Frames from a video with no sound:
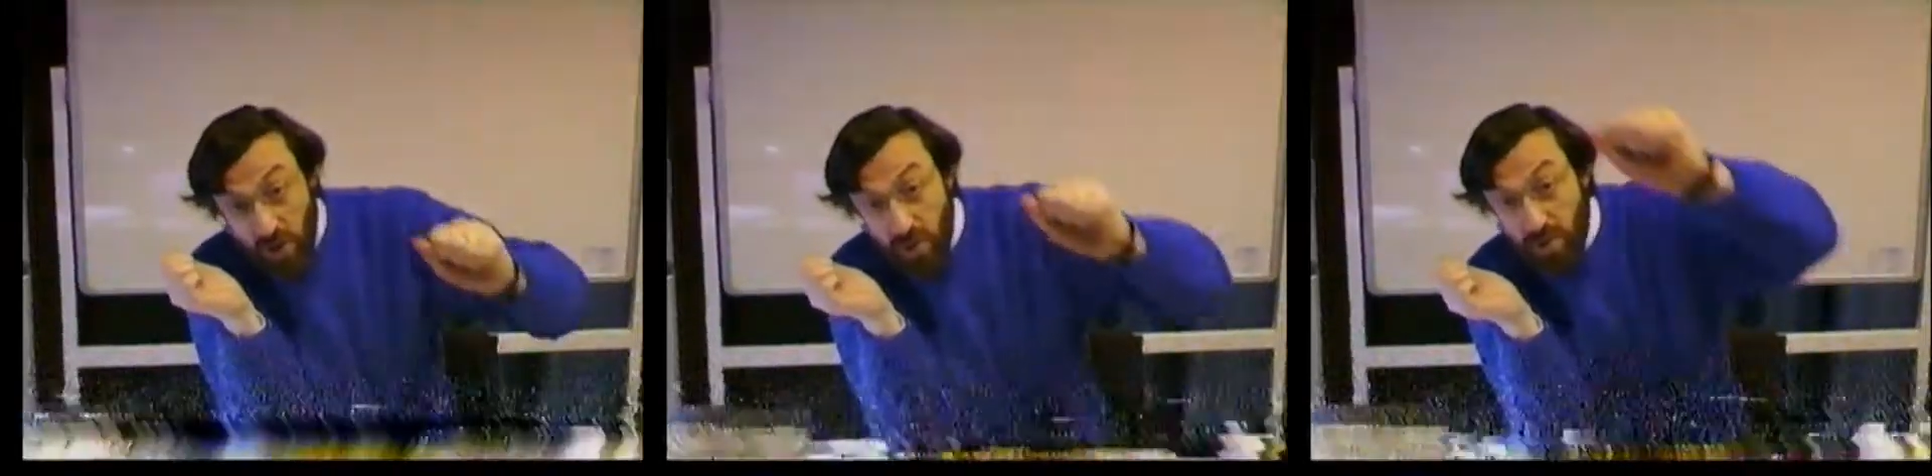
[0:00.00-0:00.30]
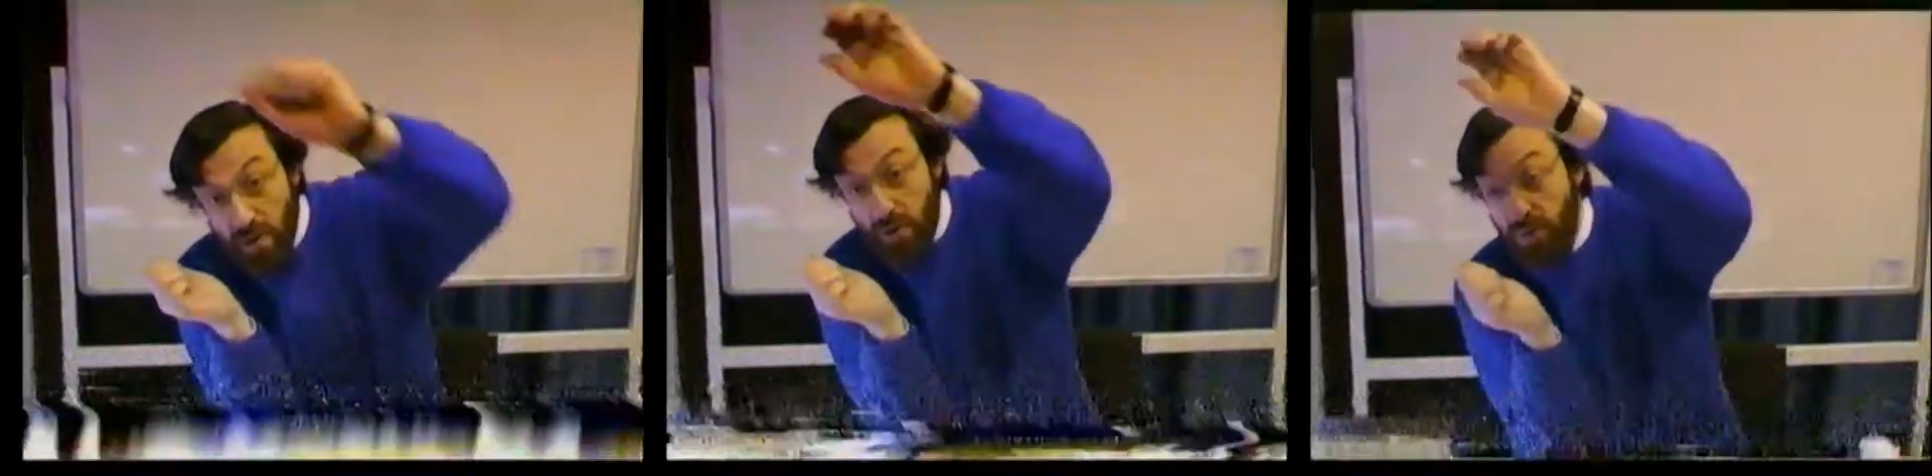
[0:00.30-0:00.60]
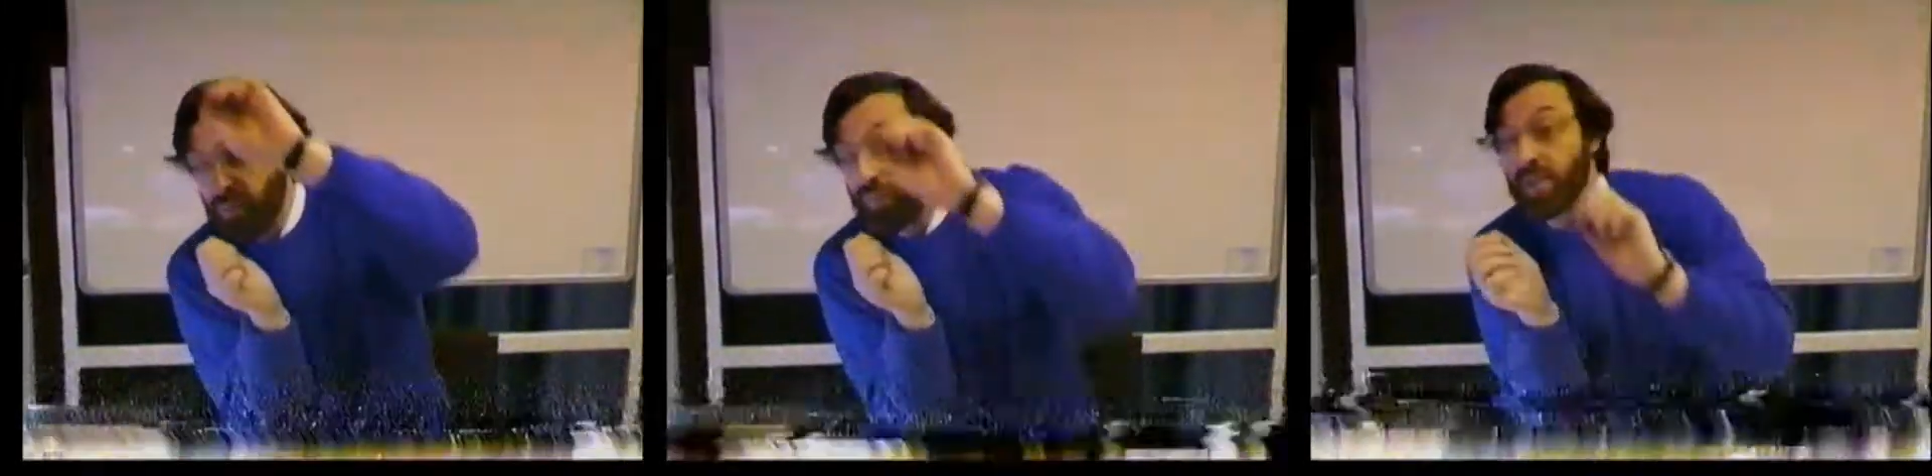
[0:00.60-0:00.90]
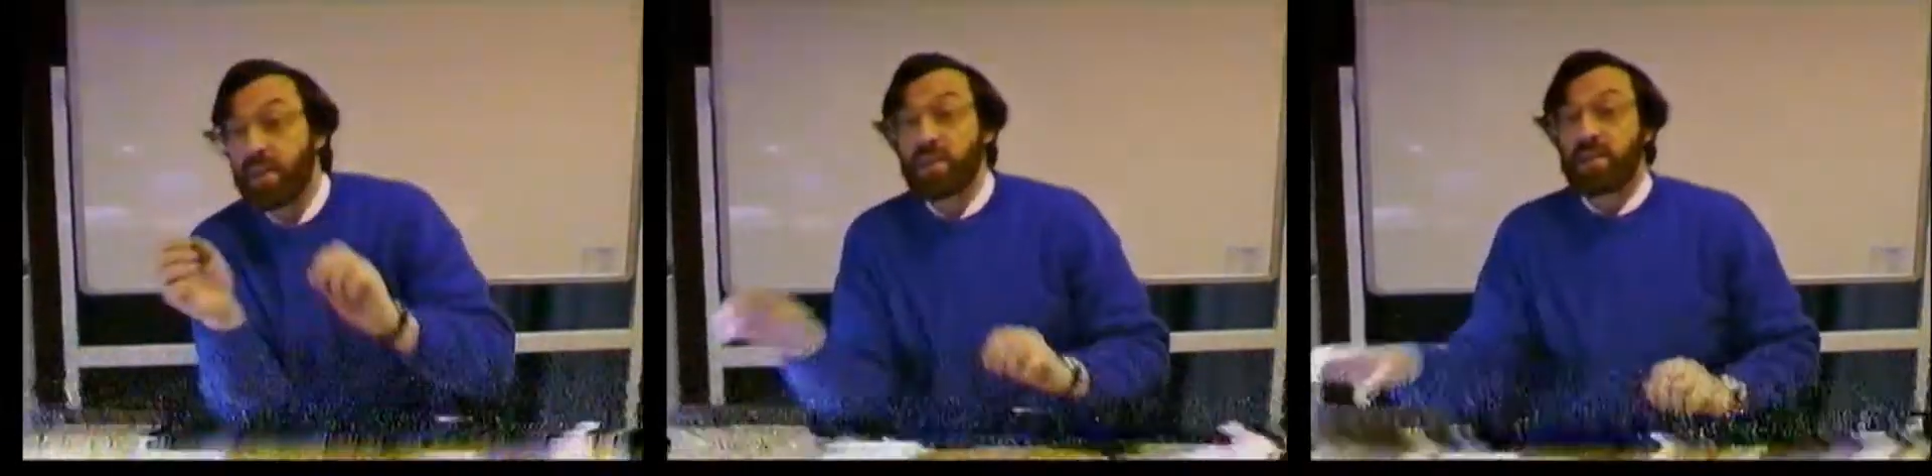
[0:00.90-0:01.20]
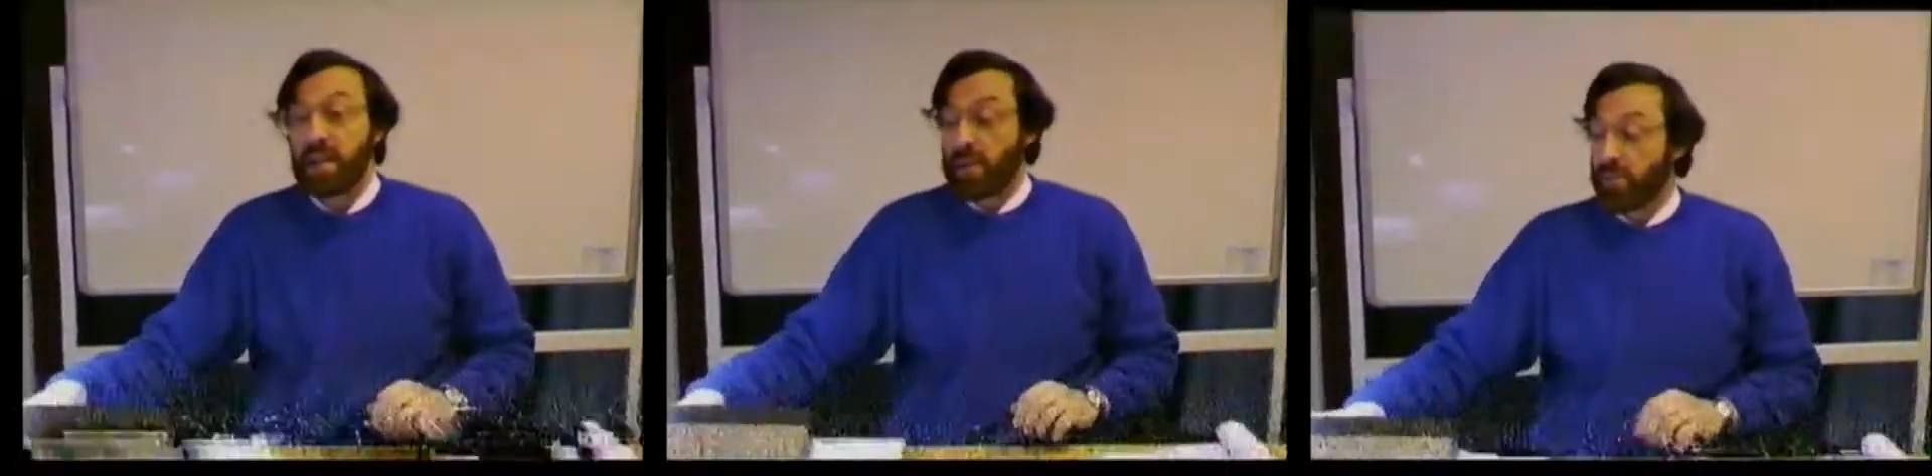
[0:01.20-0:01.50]
through the
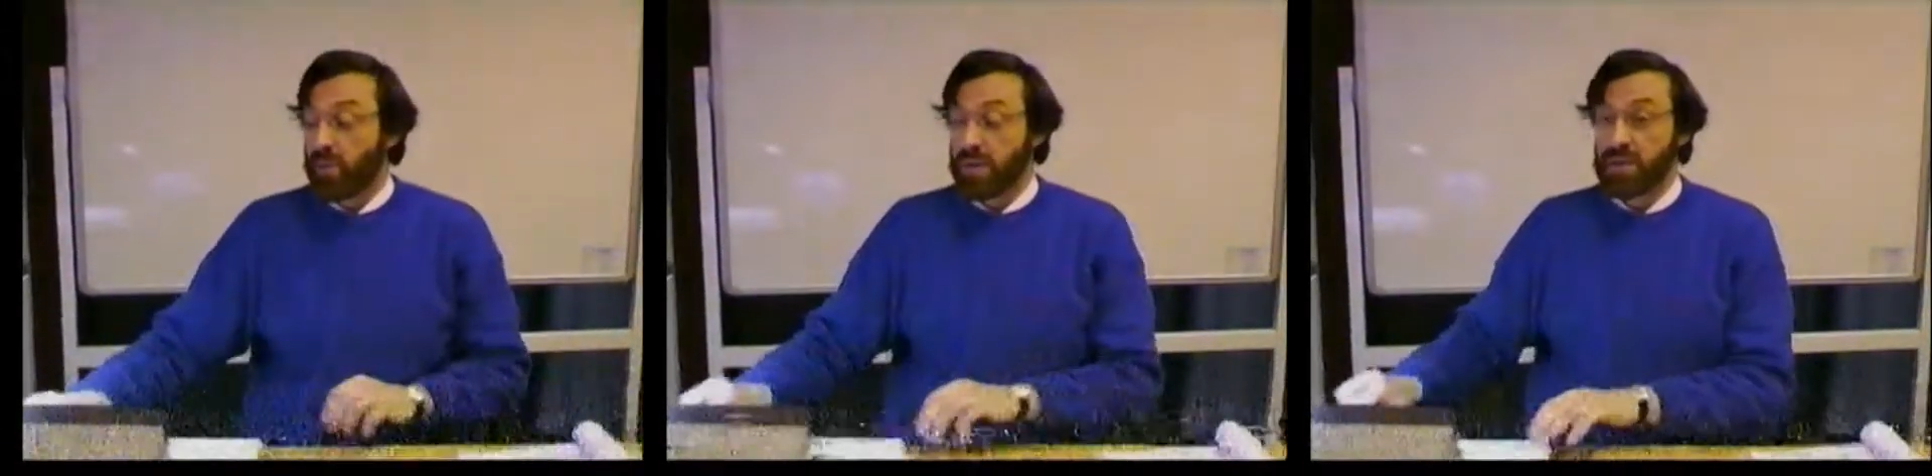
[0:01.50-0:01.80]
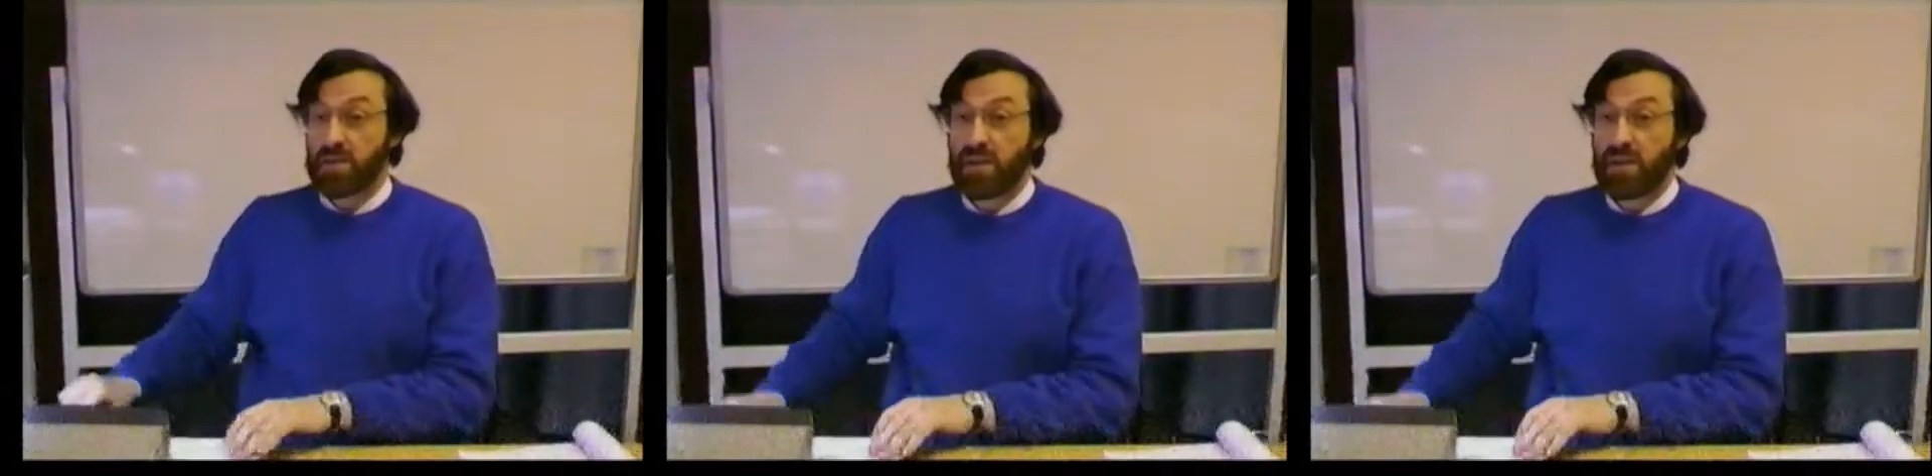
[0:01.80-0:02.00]
set point.